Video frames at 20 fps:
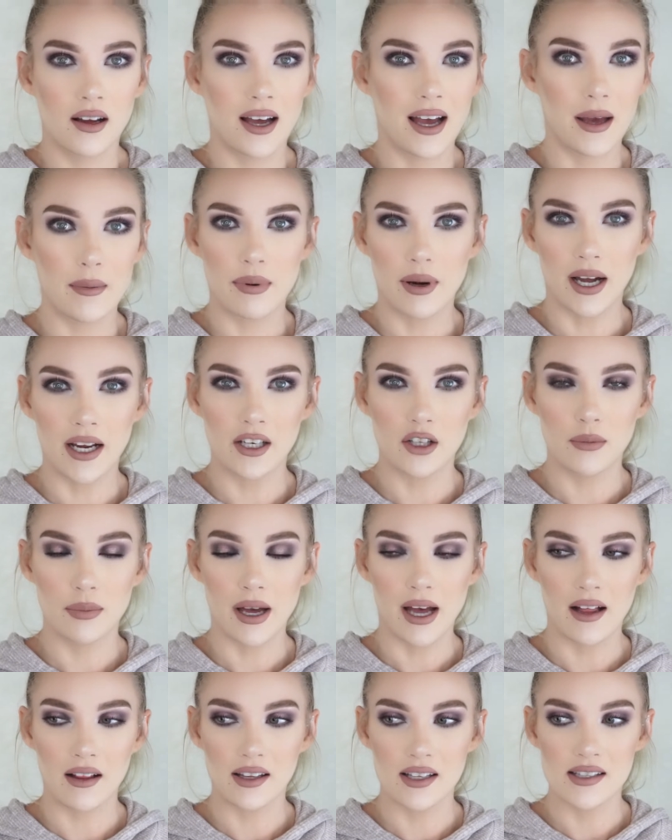I buy new
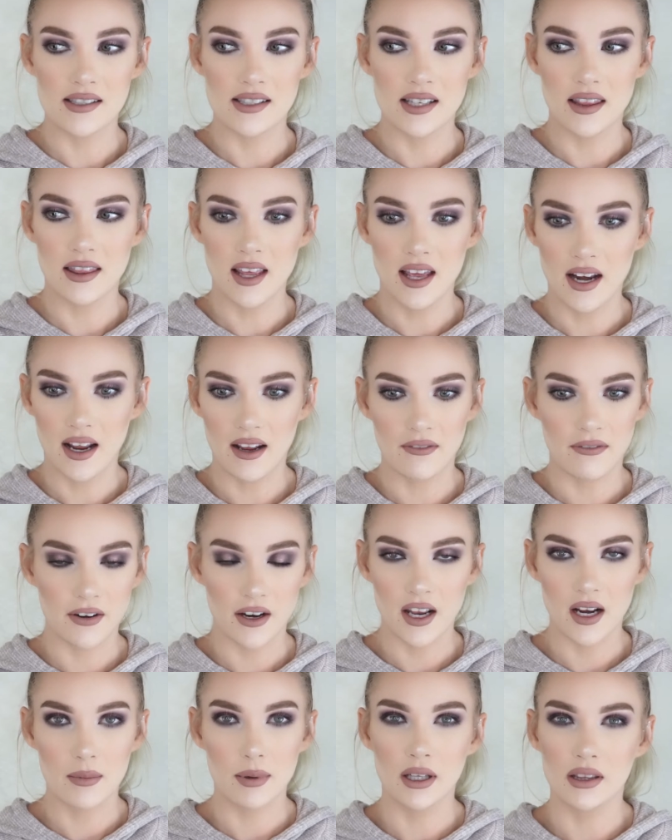palettes and then I
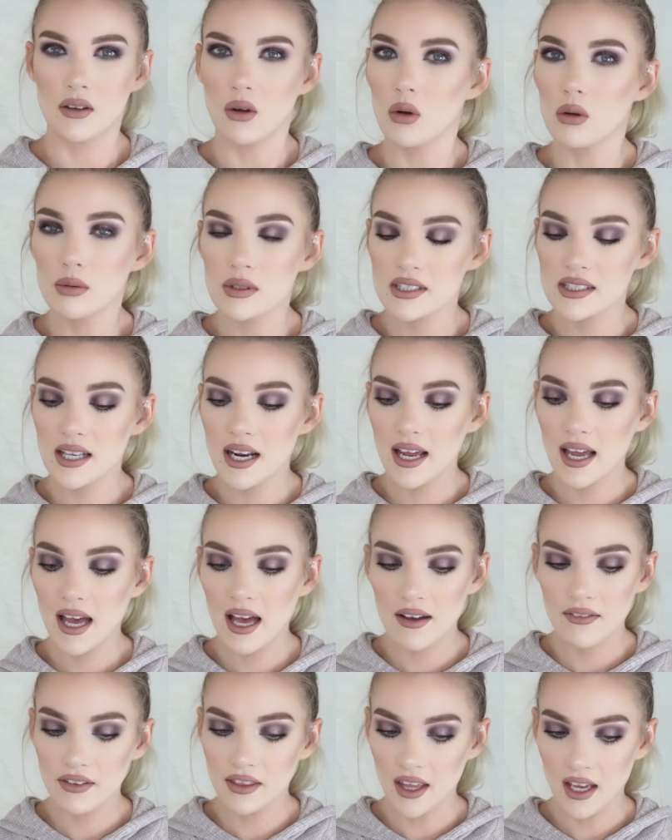forget about the old ones that I
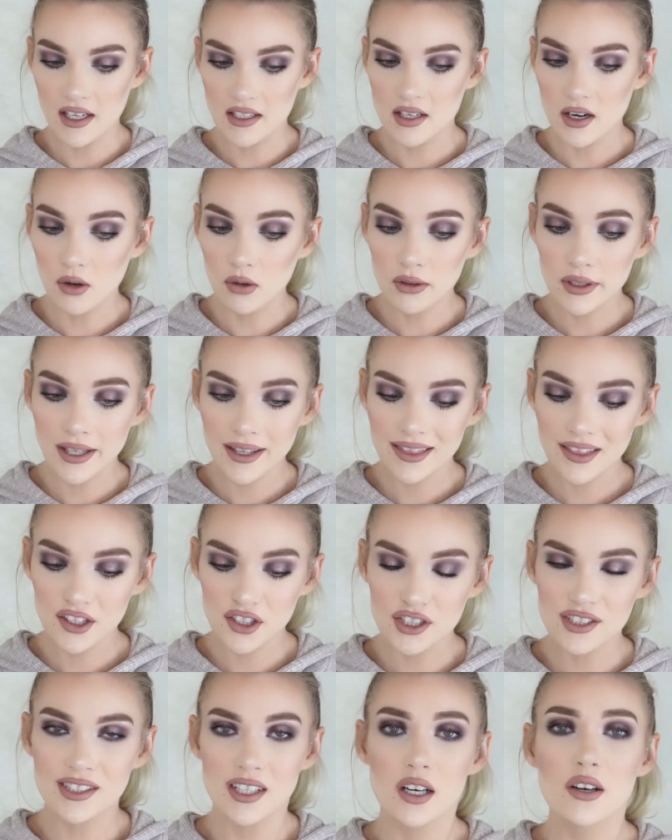have and they don't get their
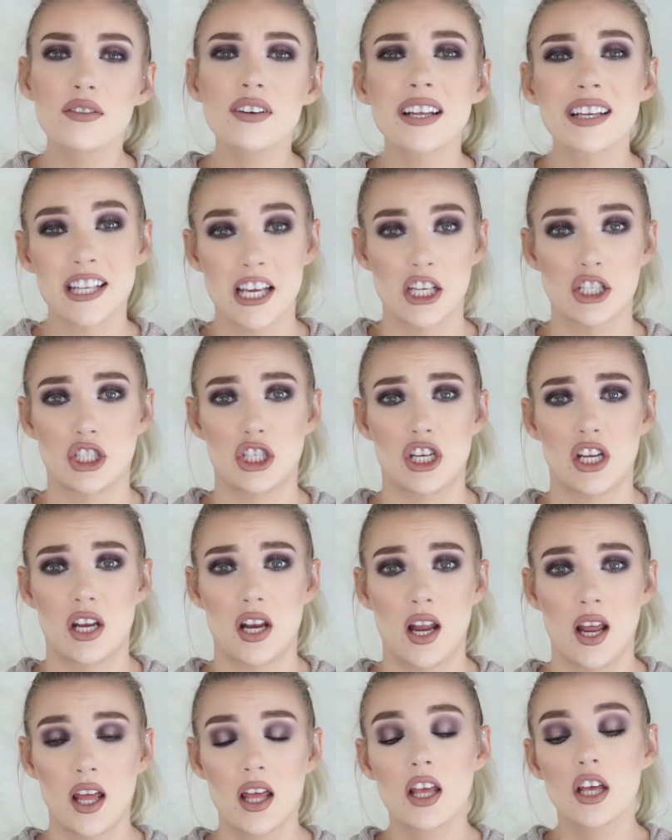deserved attention.
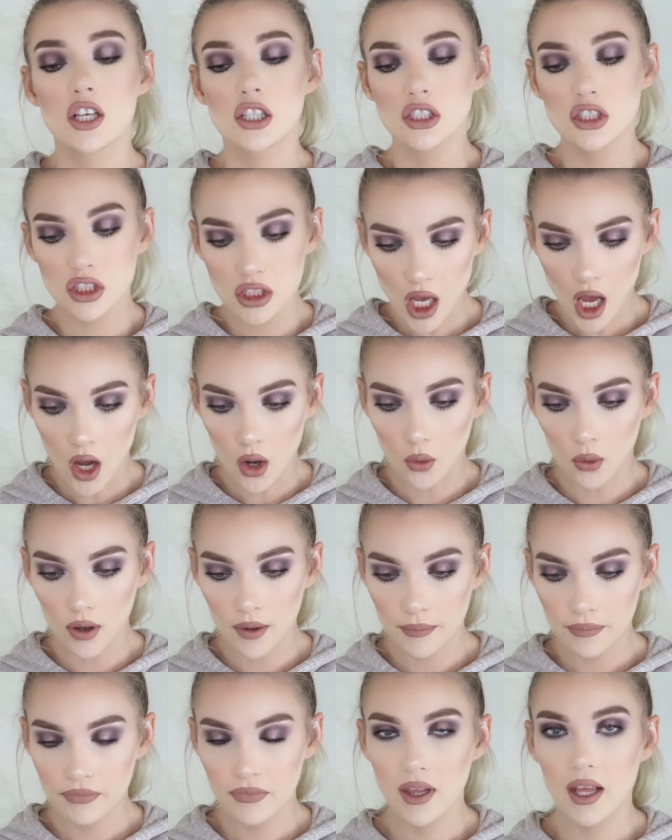
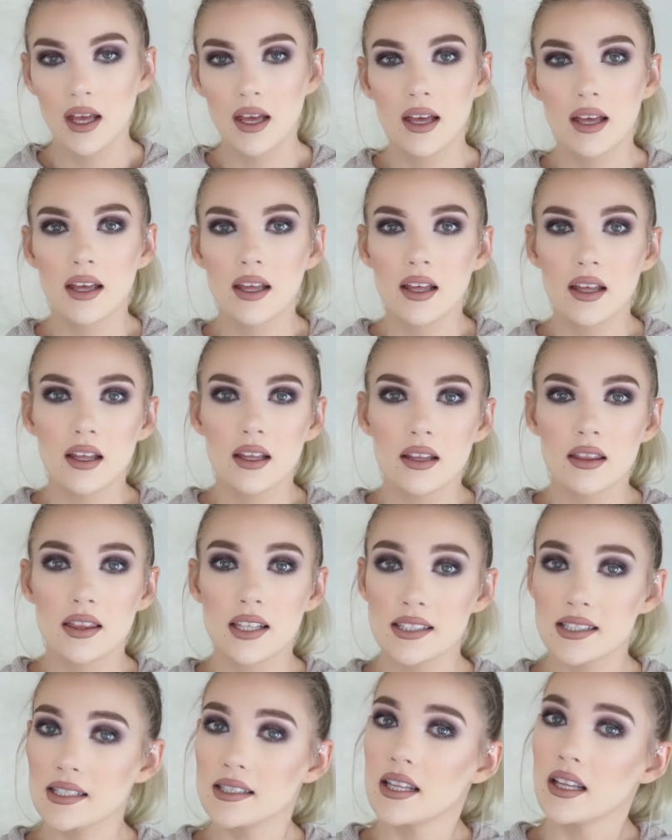So
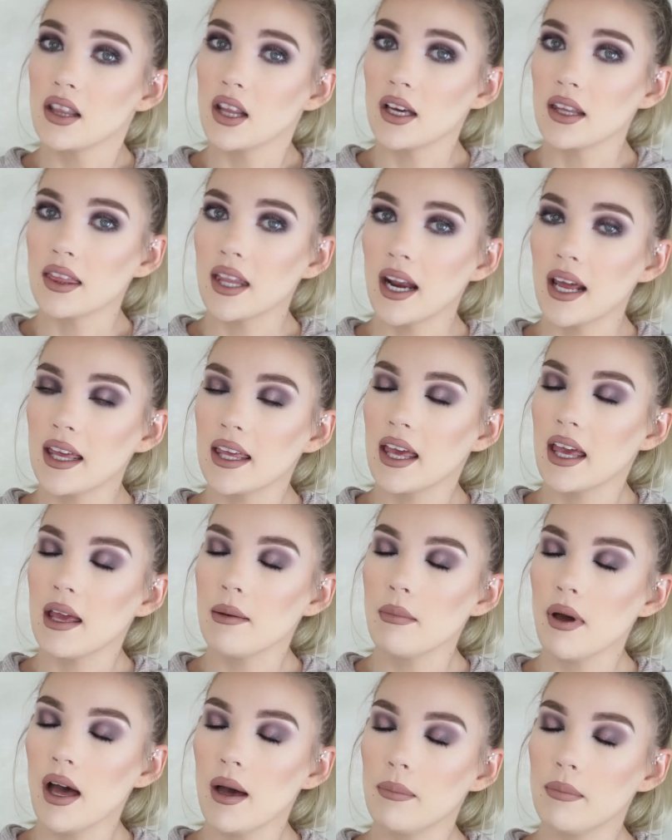this is the look that I
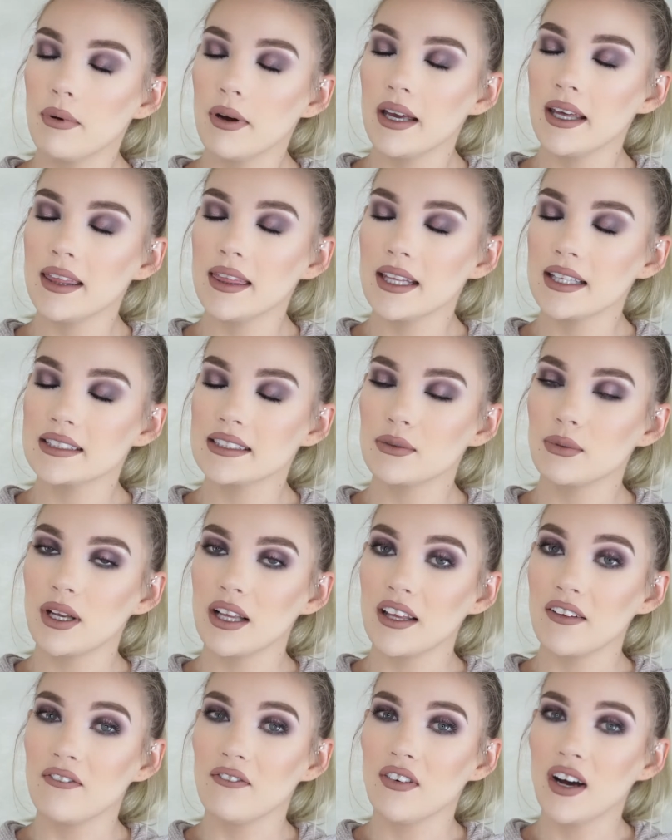came up with. It's
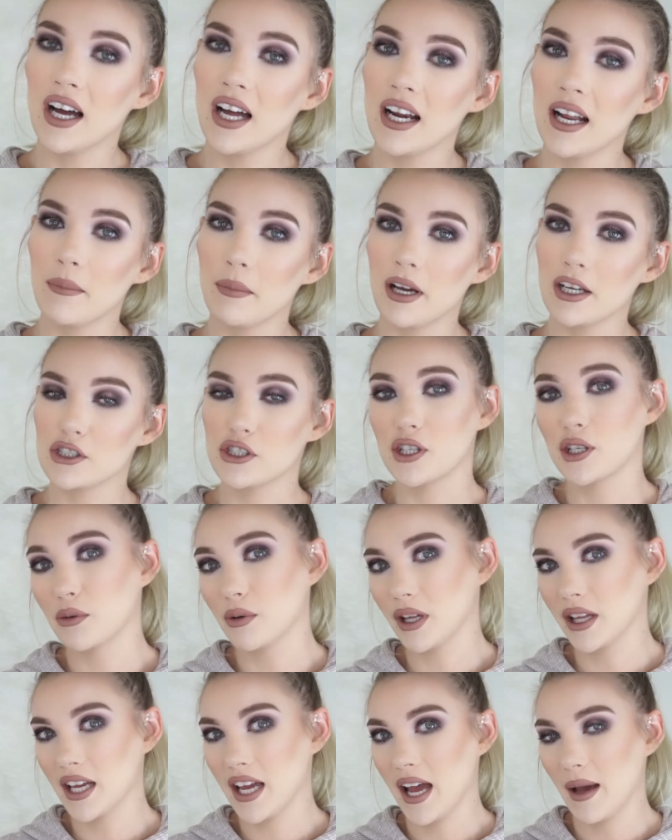really fun. I'm actually
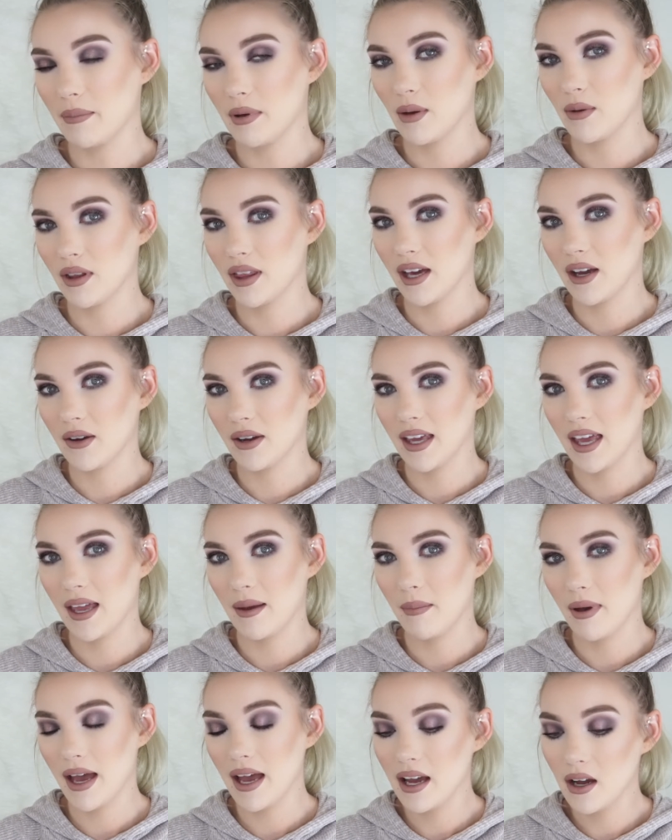really happy with how it
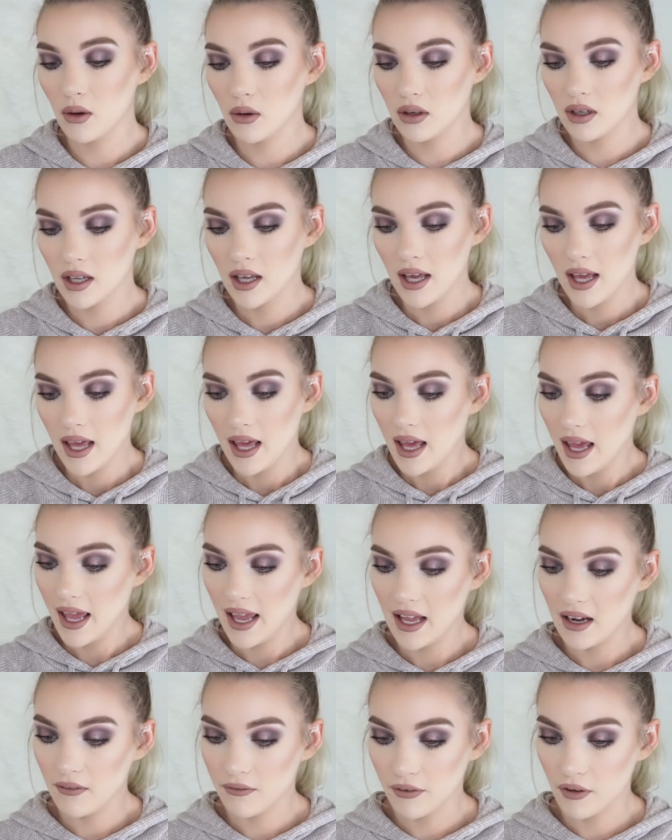came out.
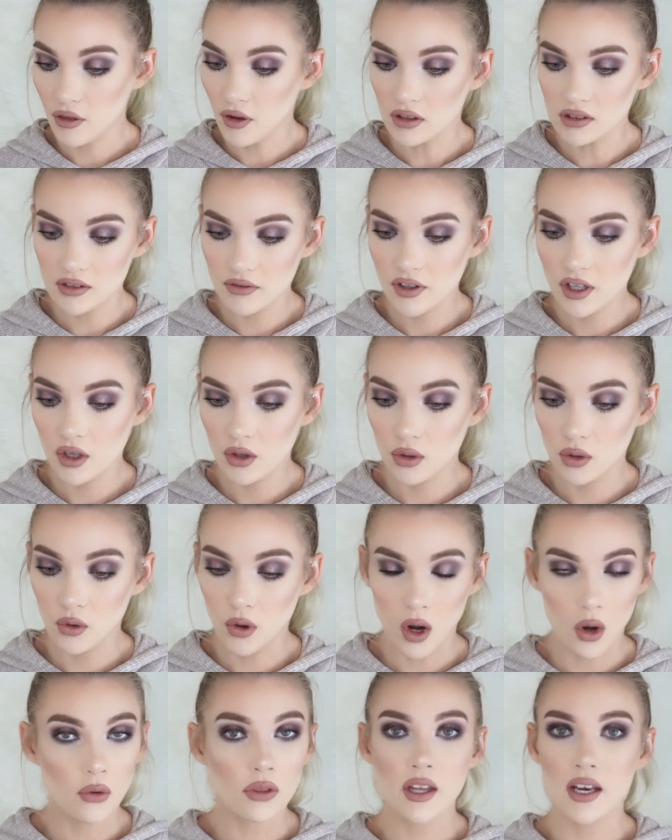And for those of you
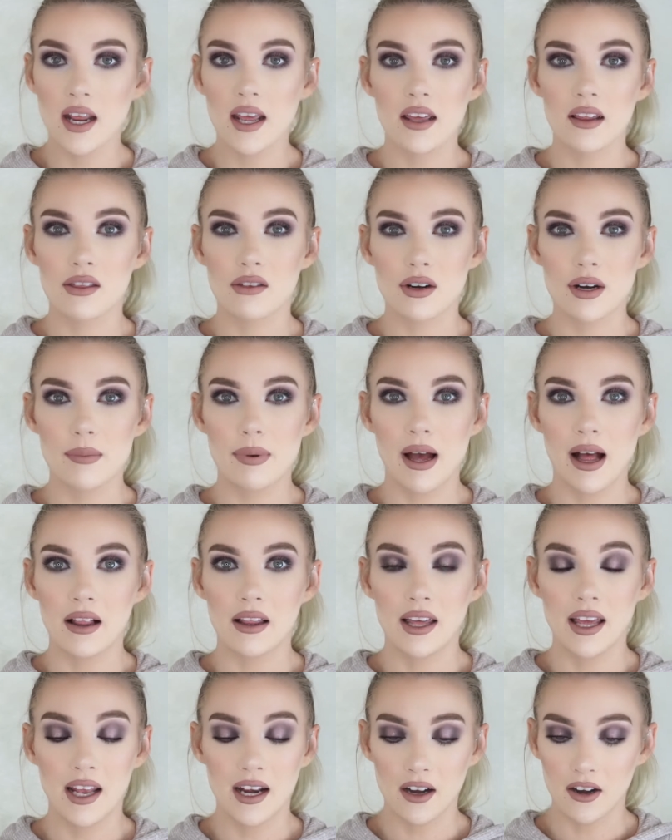who own the Naked 3
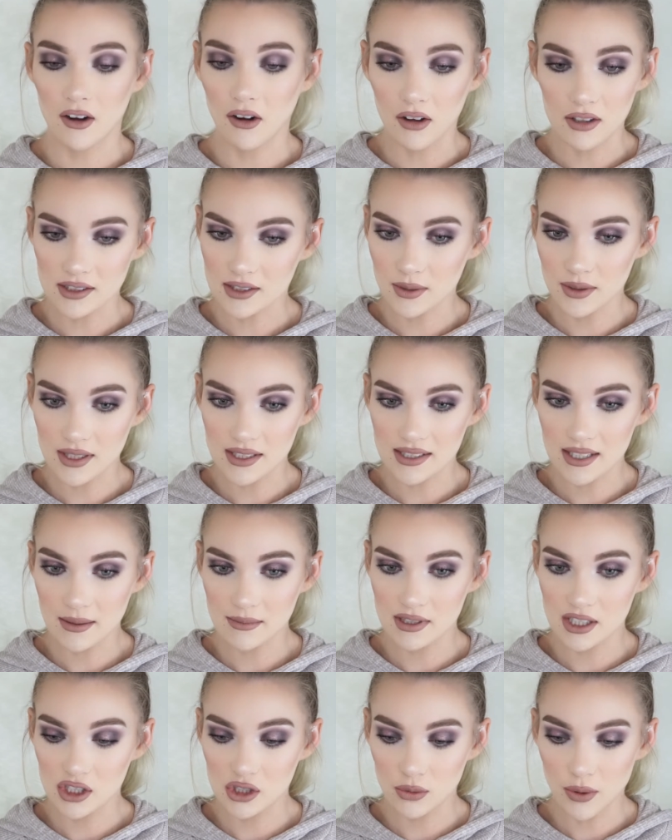palette and are also in the
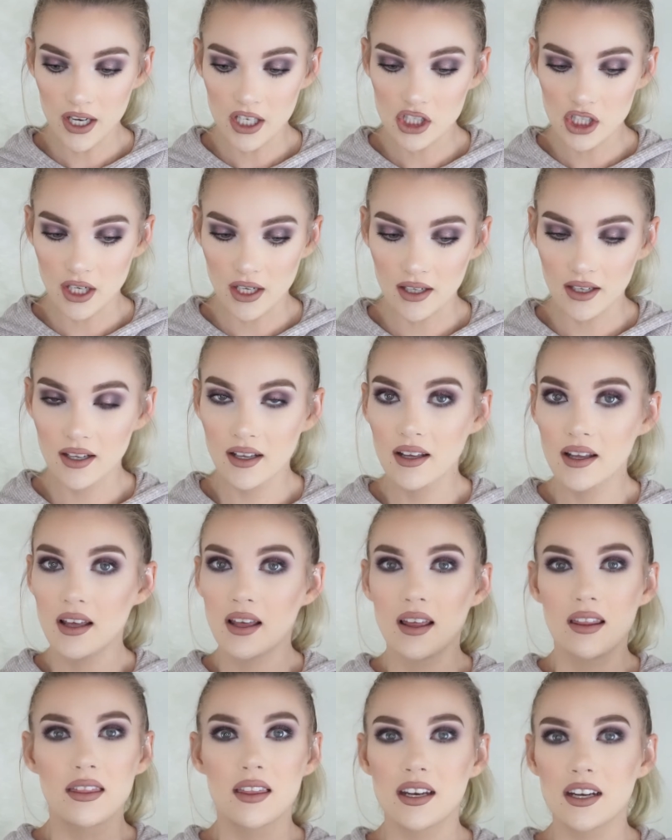same situation,
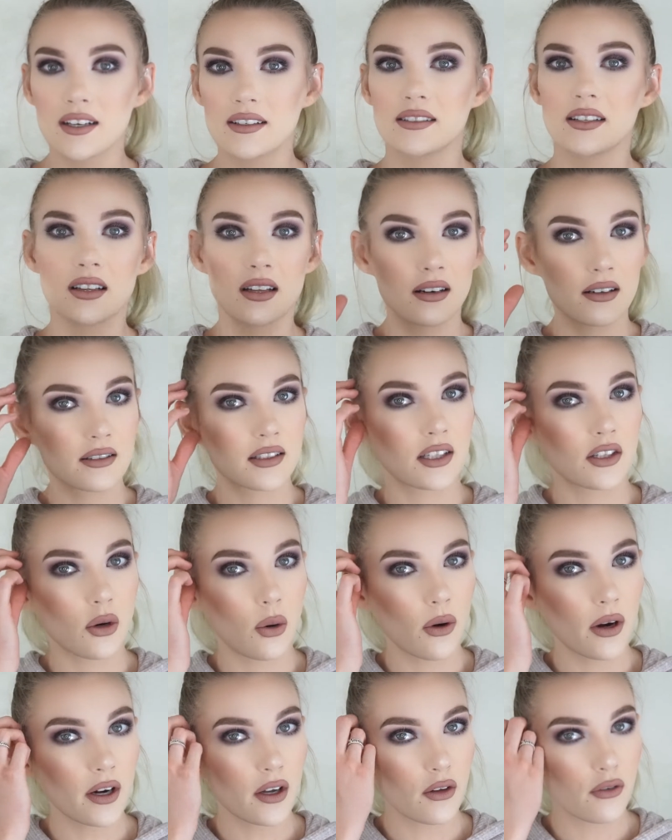then here's a little
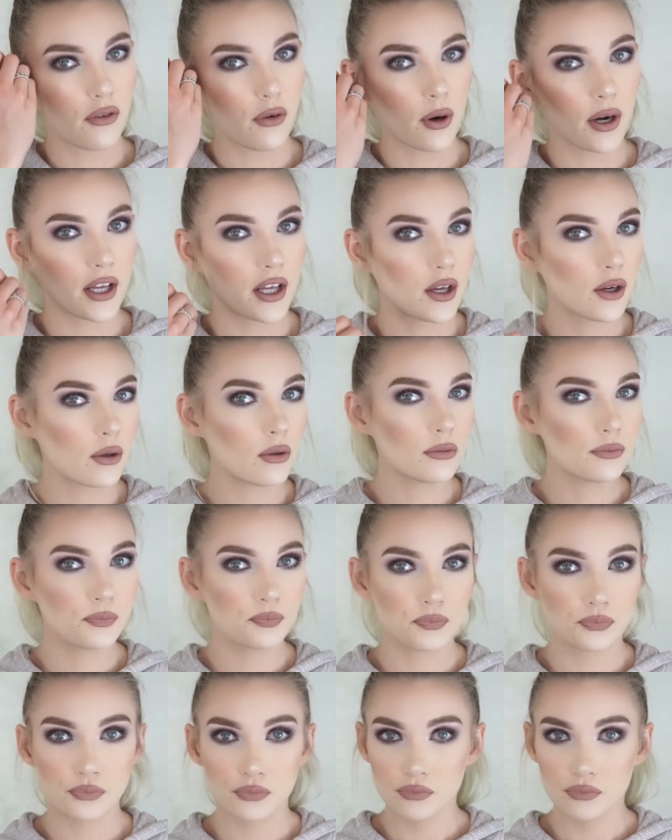tutorial for you.